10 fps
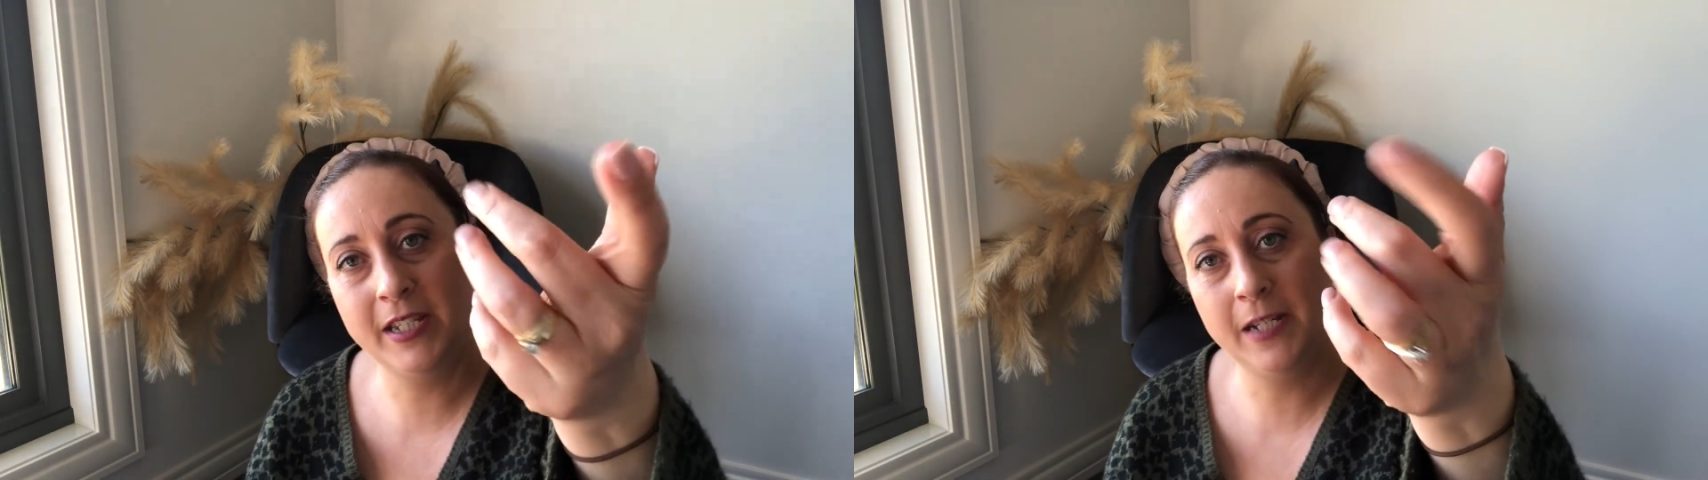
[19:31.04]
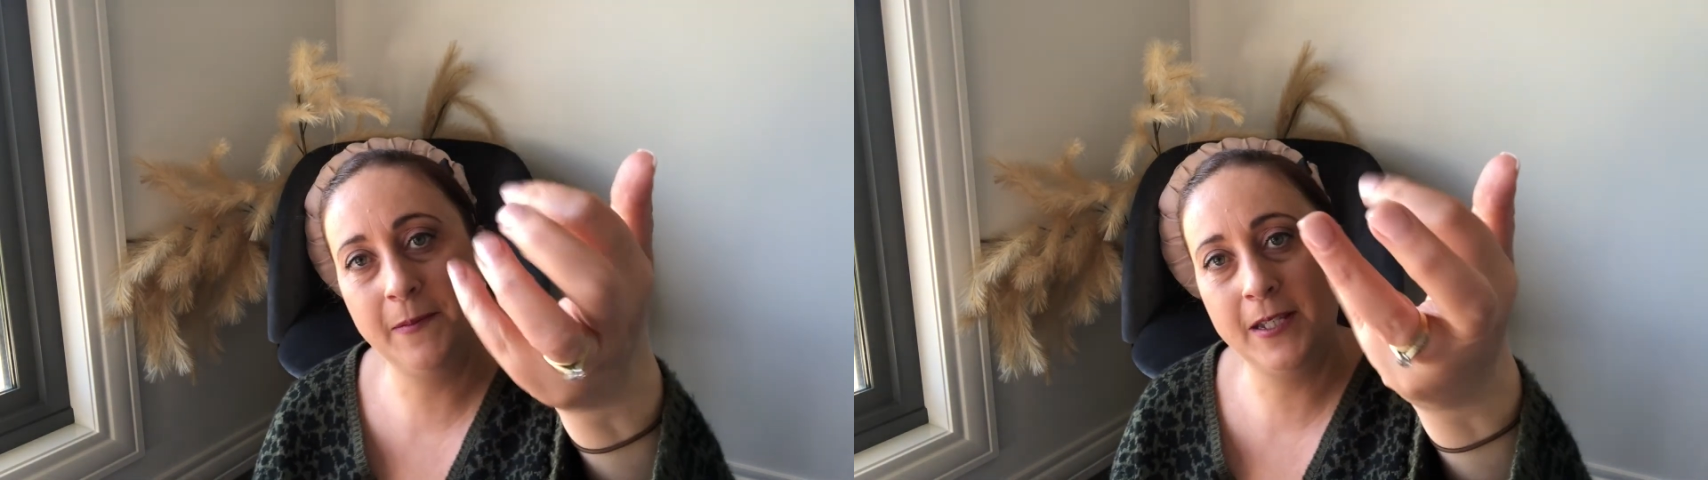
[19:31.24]

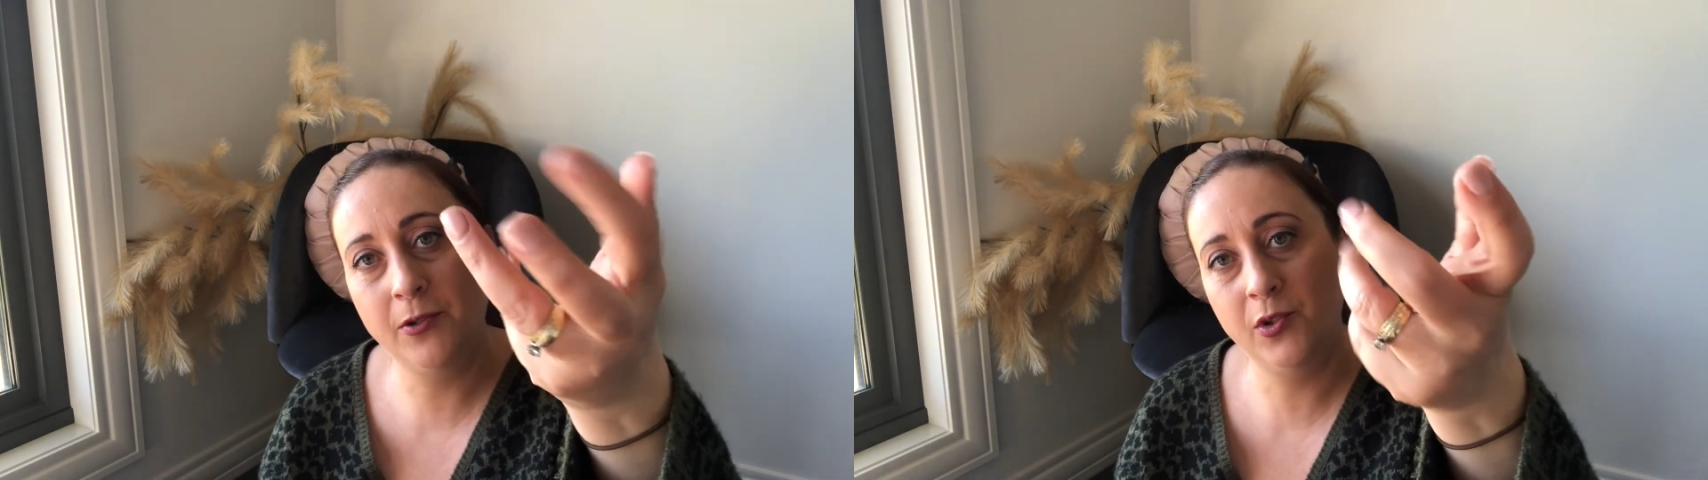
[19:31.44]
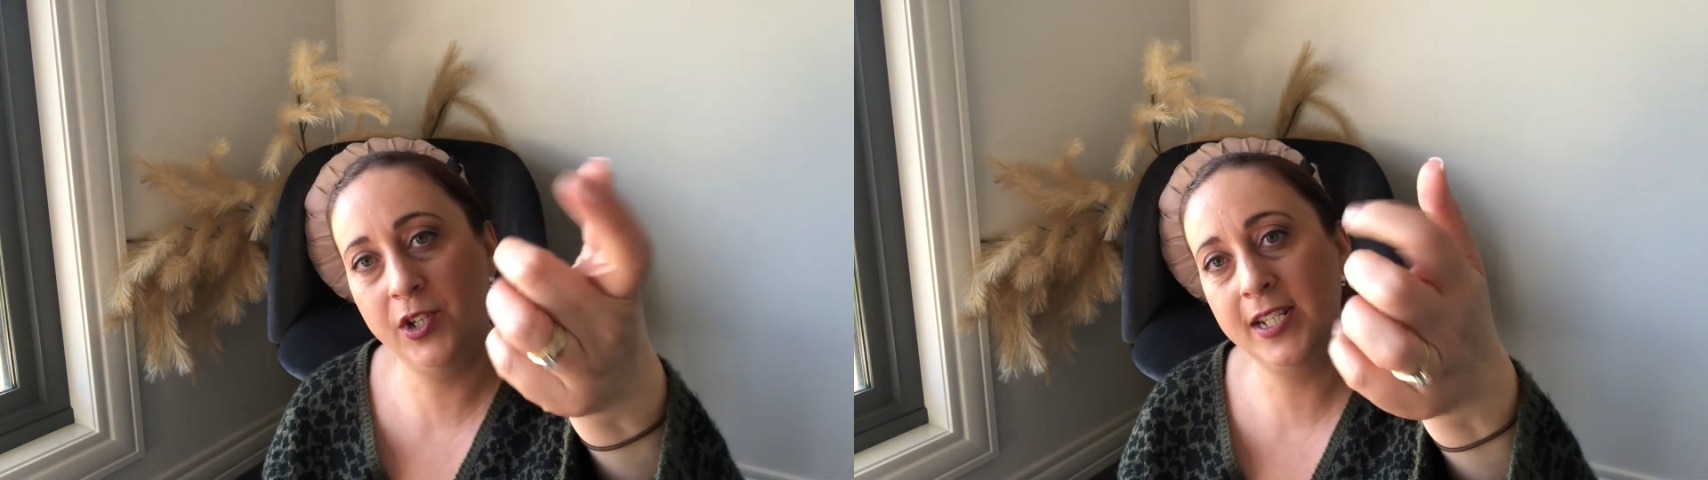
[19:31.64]
tips
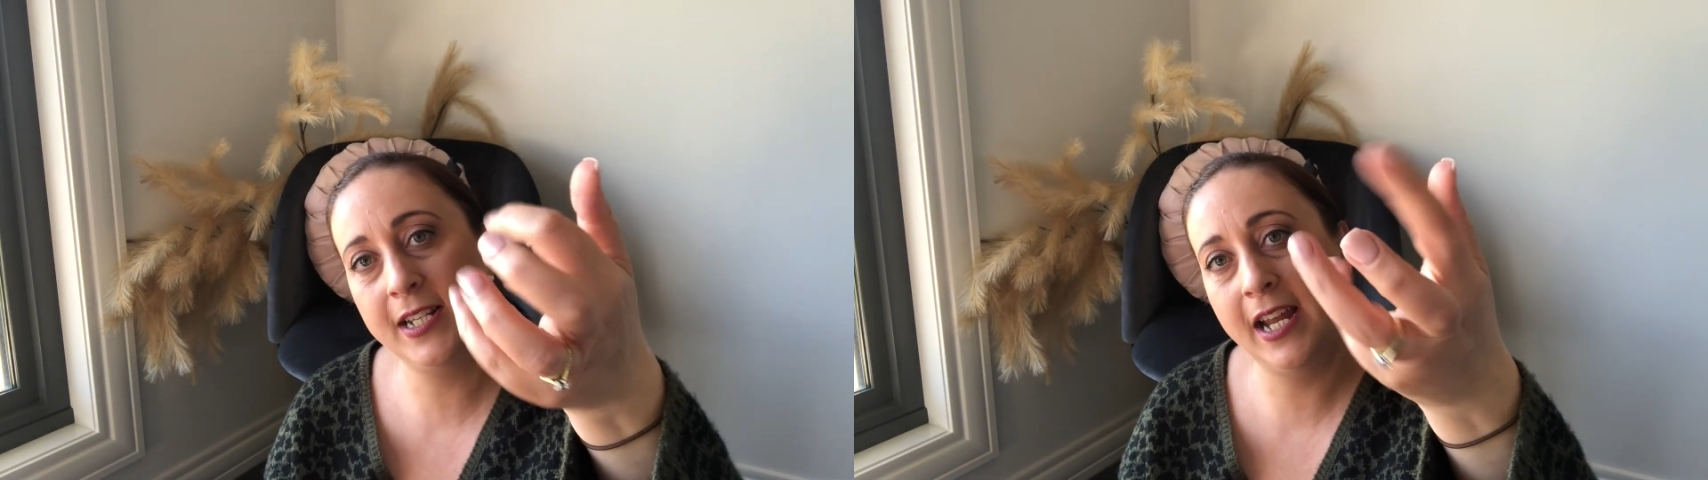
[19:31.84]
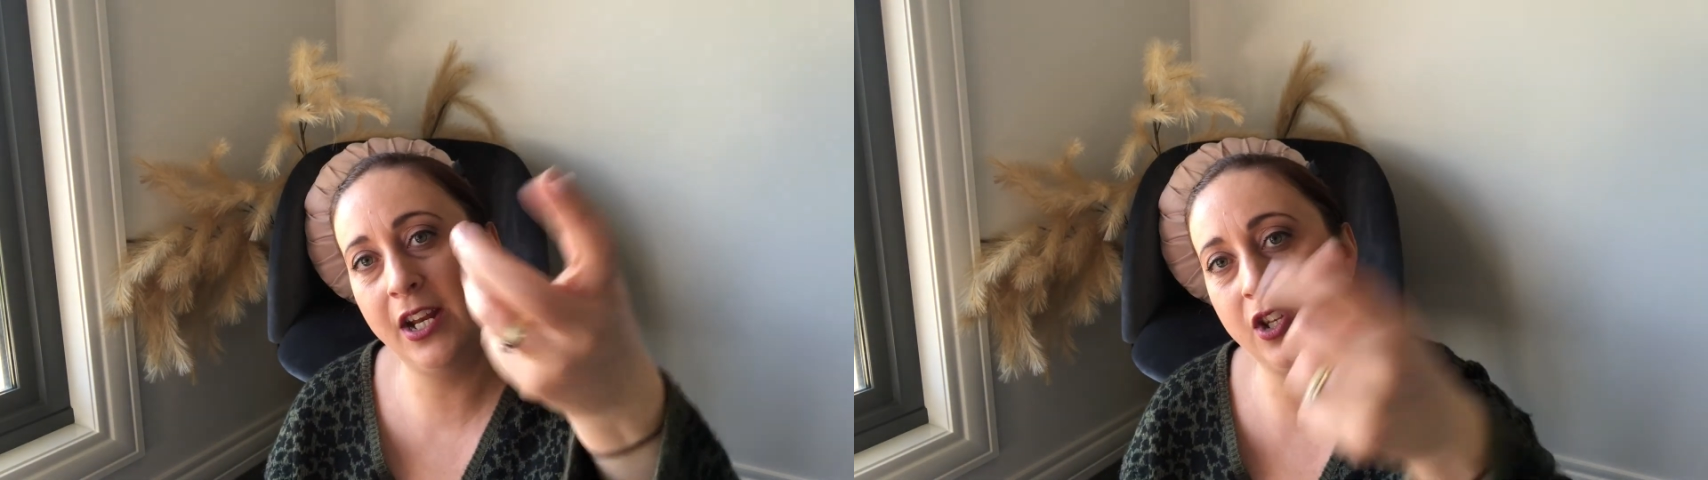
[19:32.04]
and tricks on
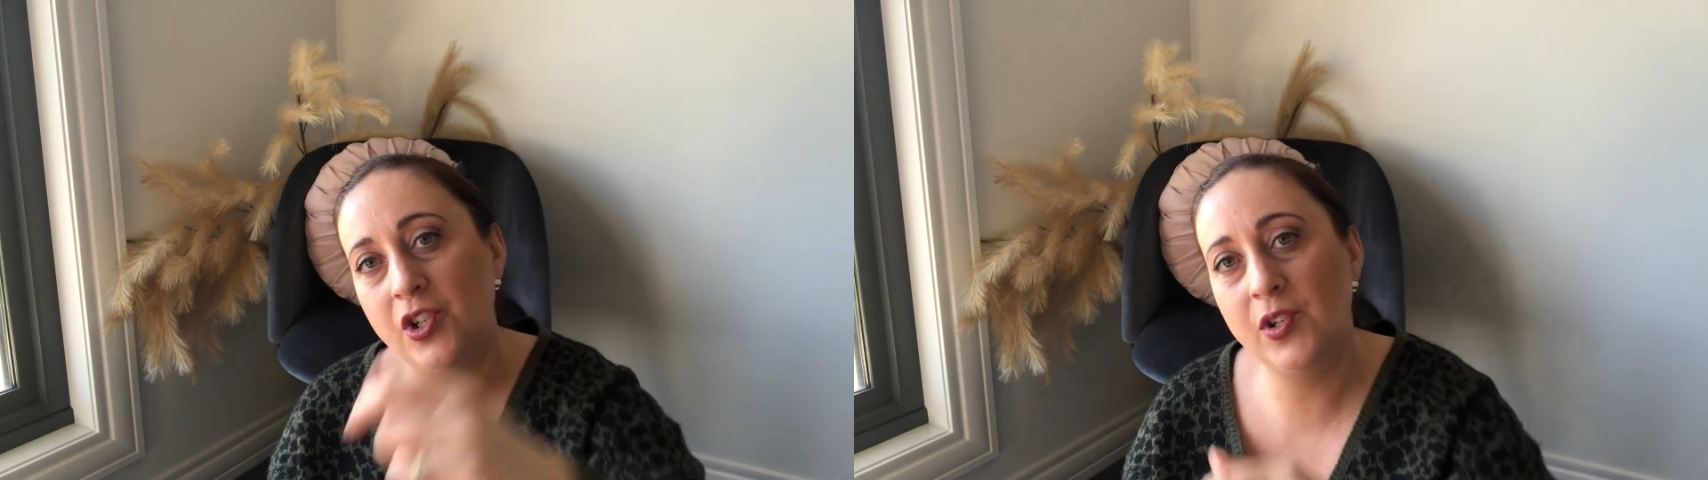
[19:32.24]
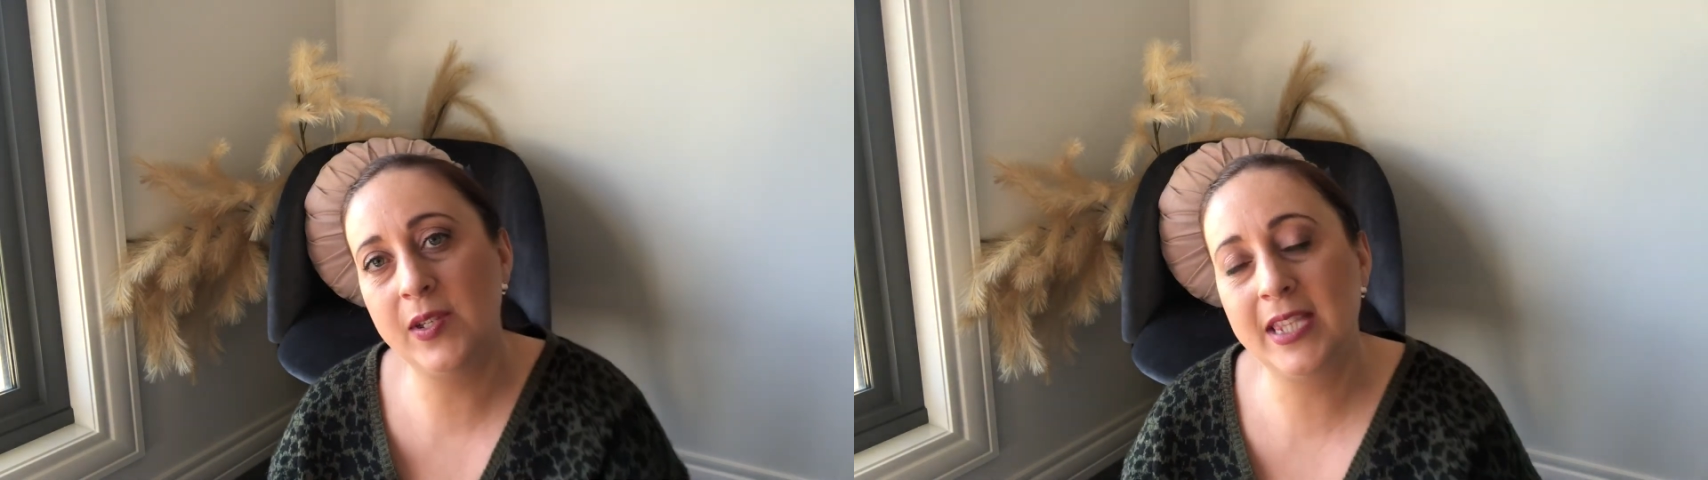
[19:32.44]
how to
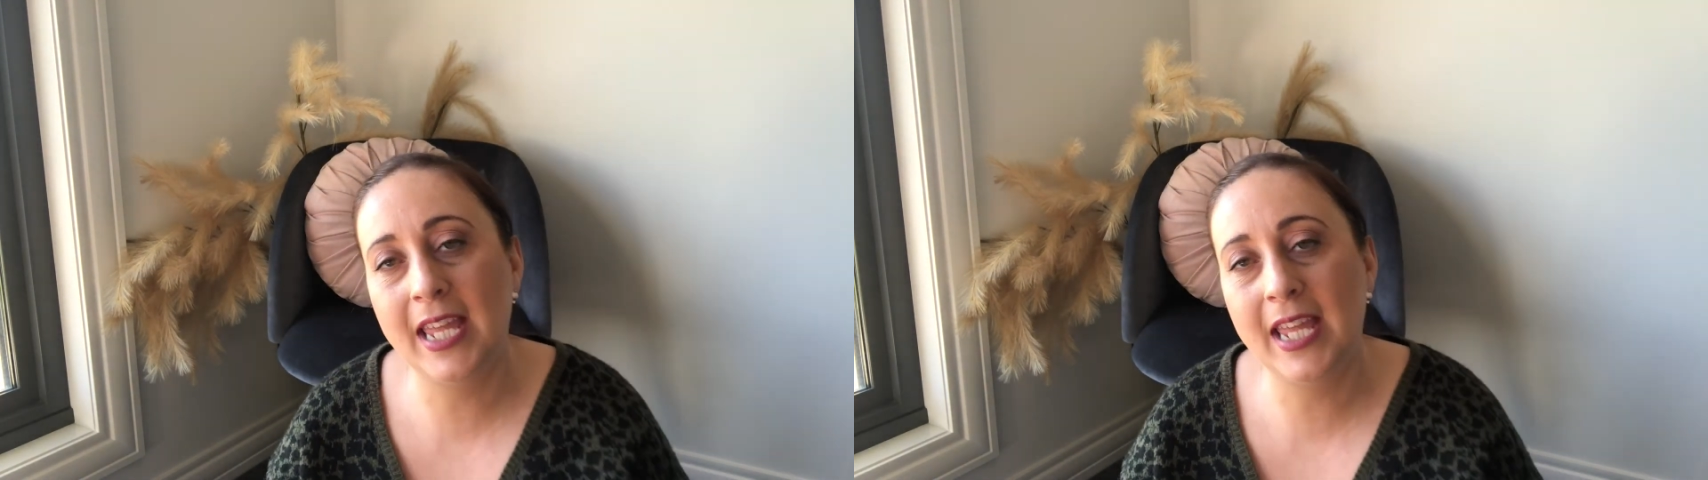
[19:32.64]
do